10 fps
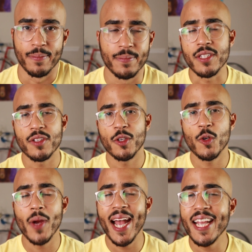Anyways,
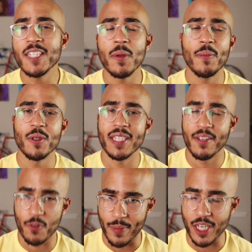Greg has been posting
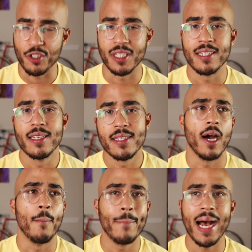information
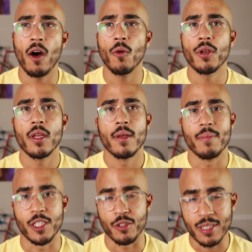about
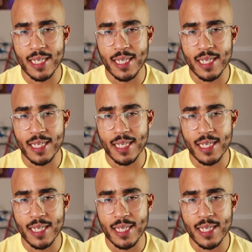Mr.